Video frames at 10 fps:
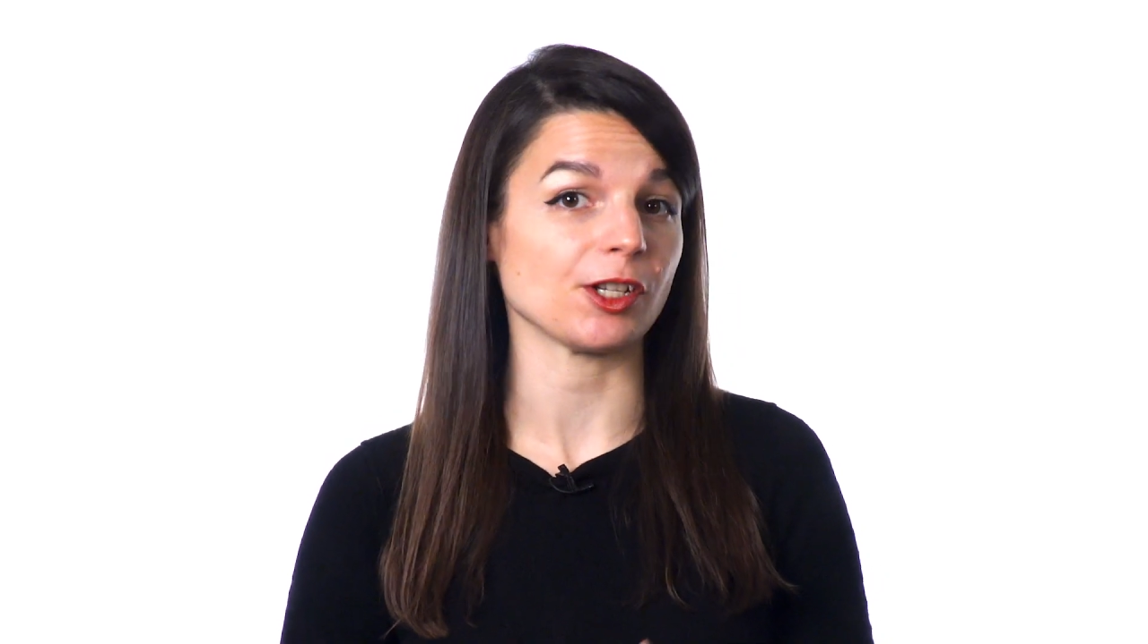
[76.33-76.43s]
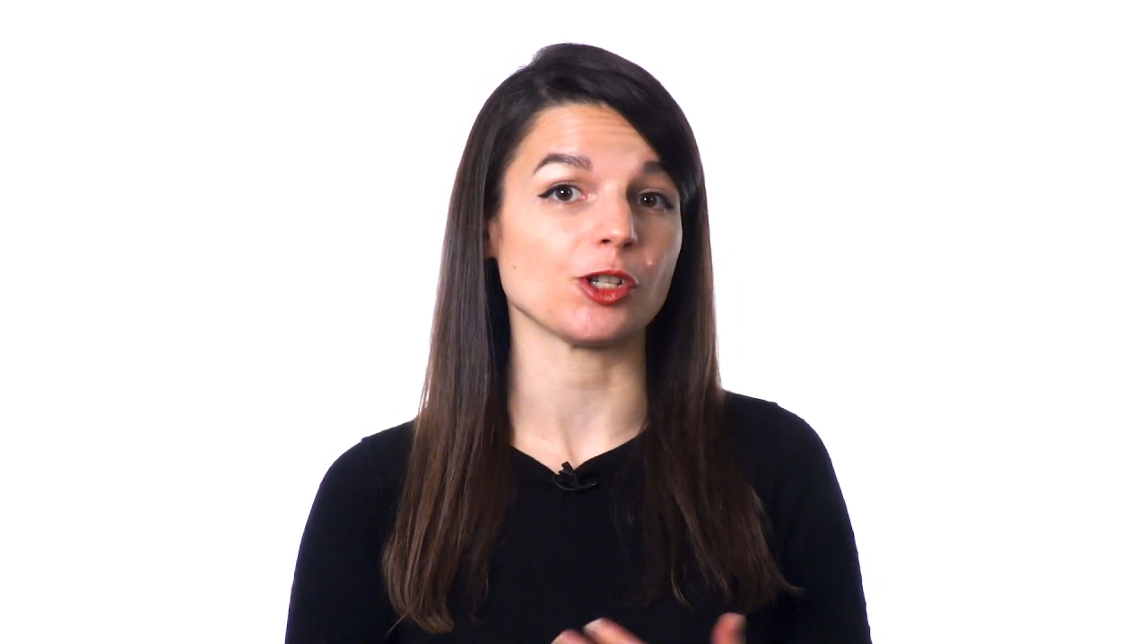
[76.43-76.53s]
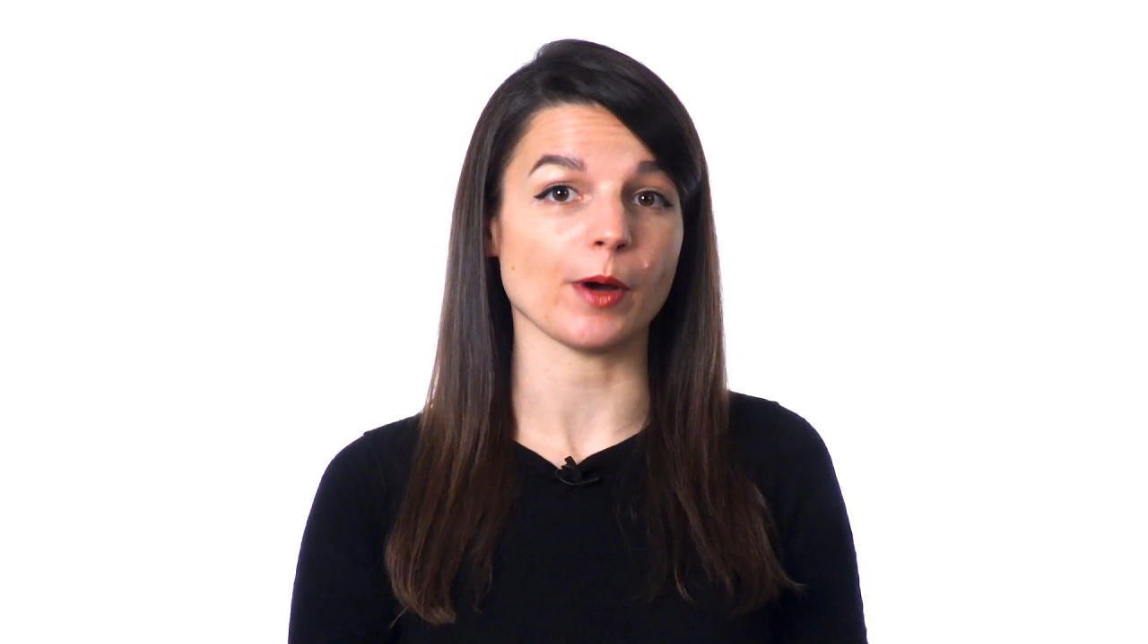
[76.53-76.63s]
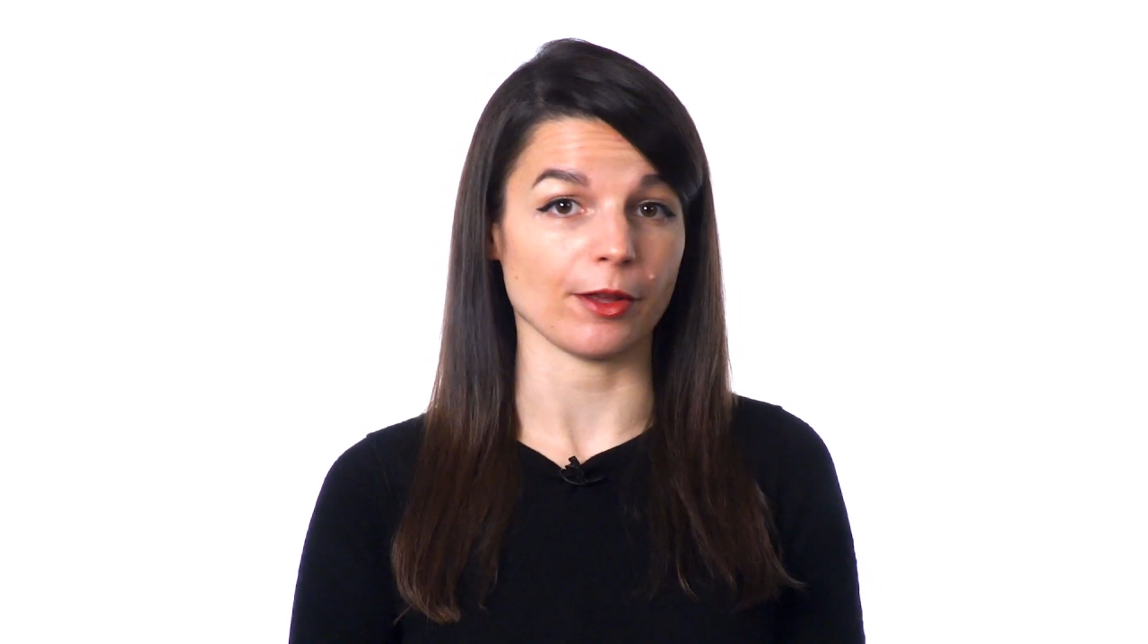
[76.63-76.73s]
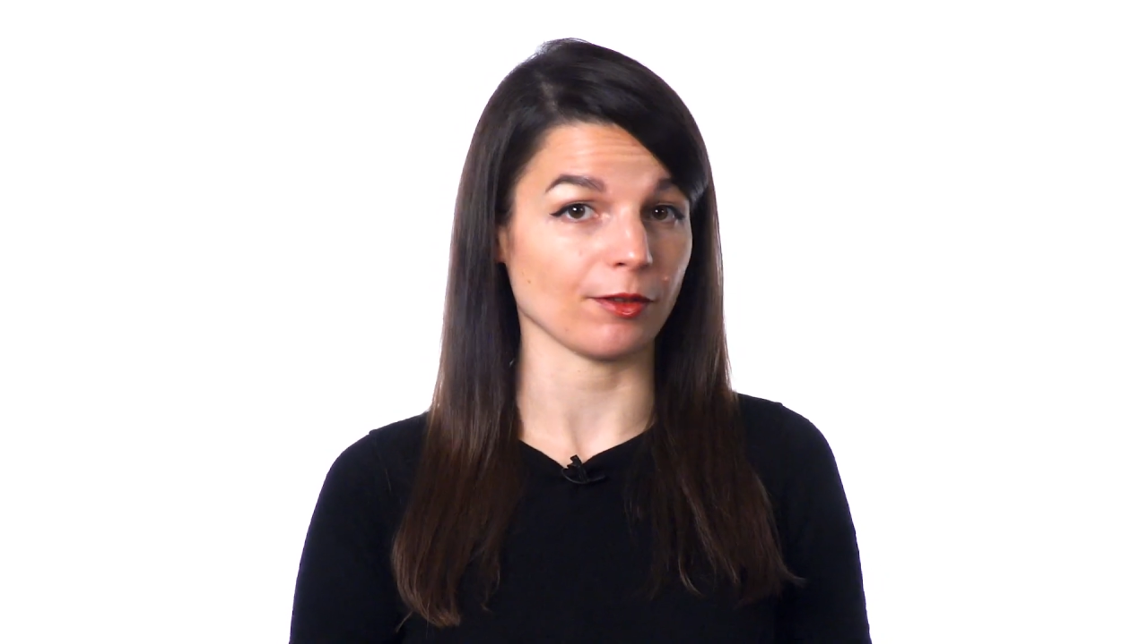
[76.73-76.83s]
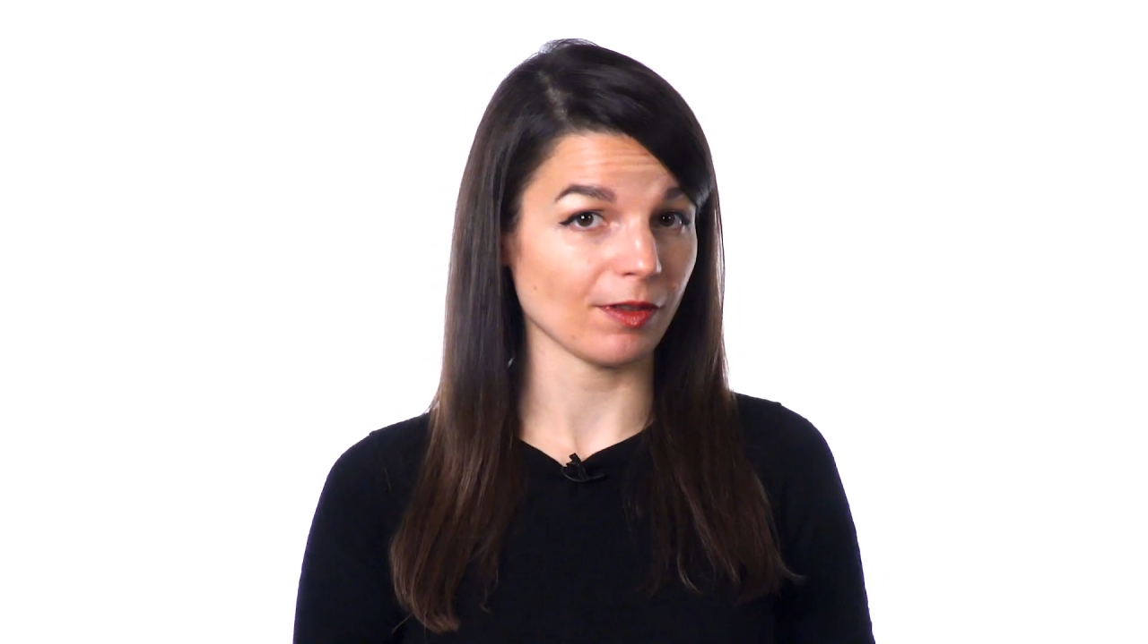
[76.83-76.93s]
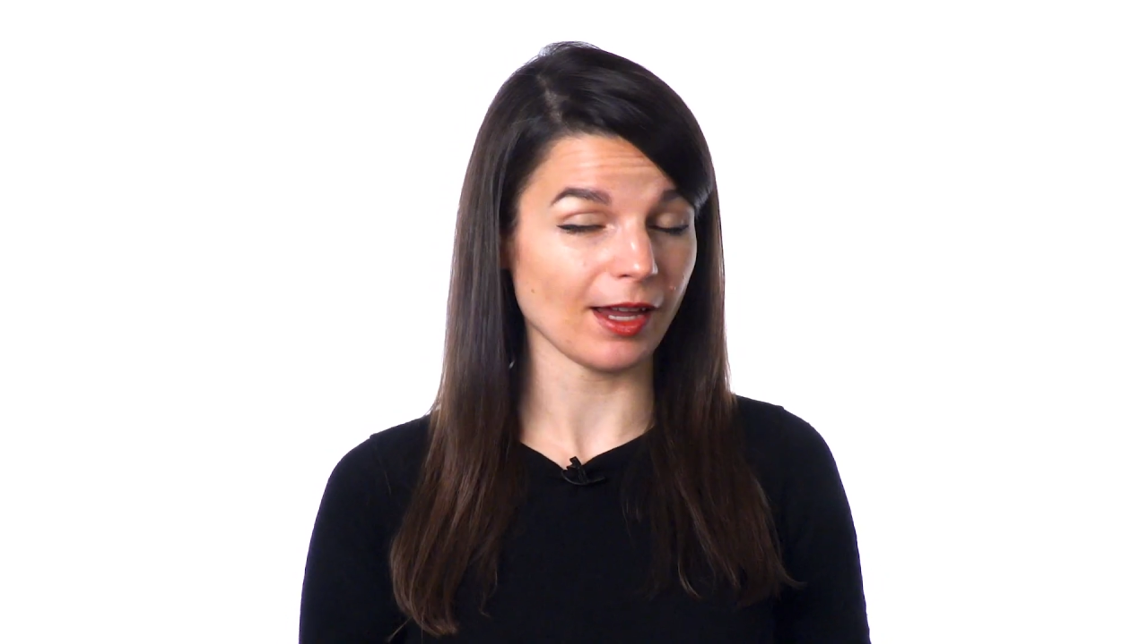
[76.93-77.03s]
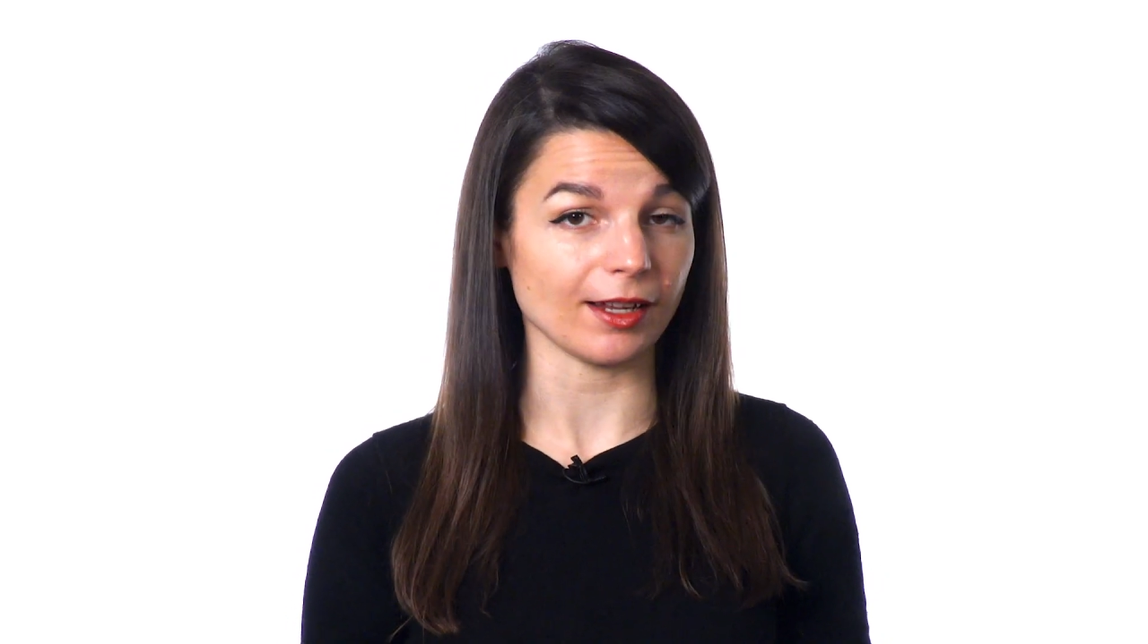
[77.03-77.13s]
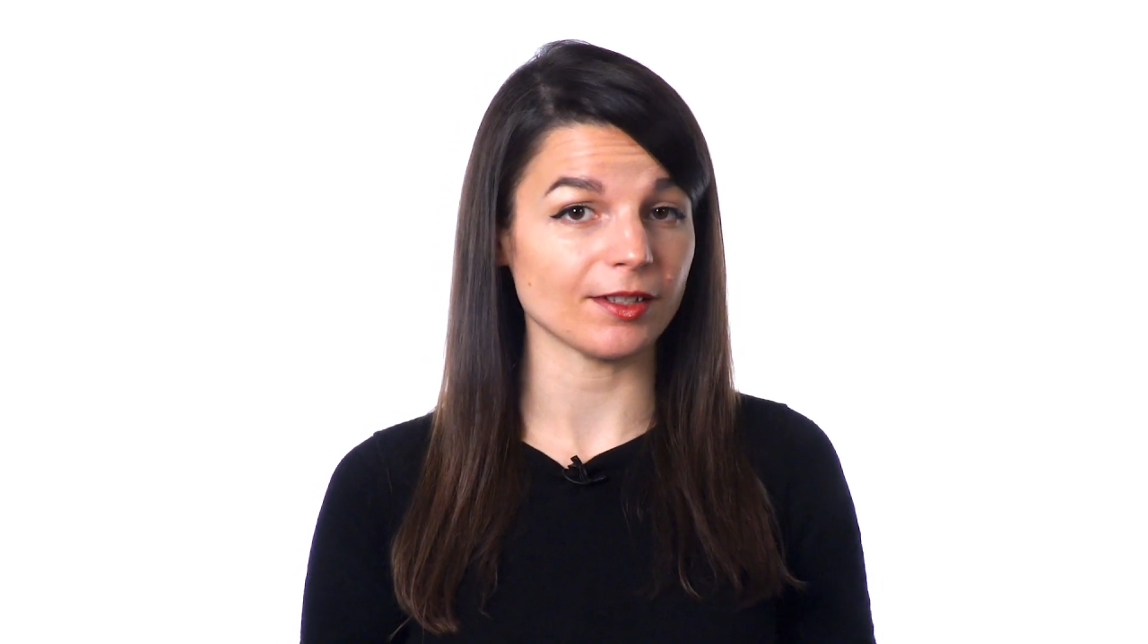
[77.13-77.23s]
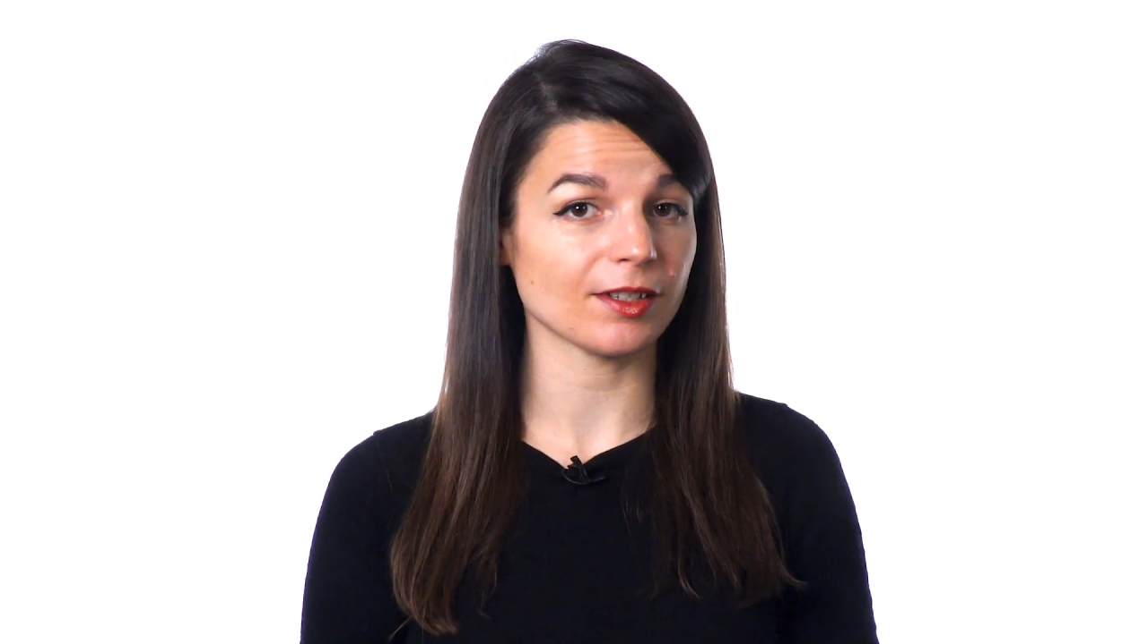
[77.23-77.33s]
you do other
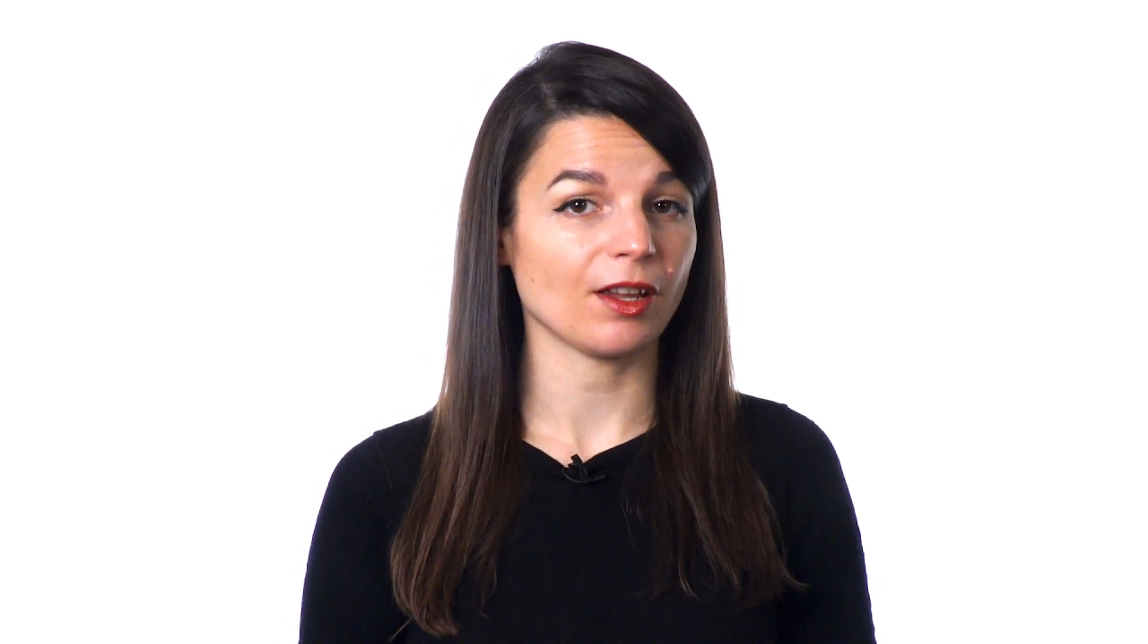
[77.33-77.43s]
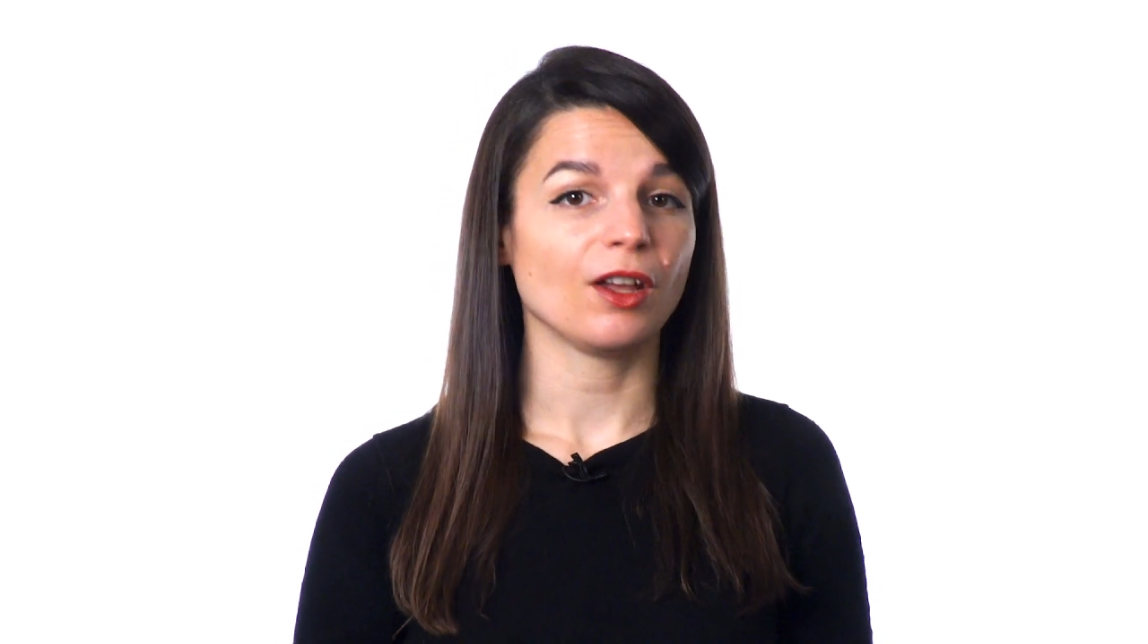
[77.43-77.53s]
things.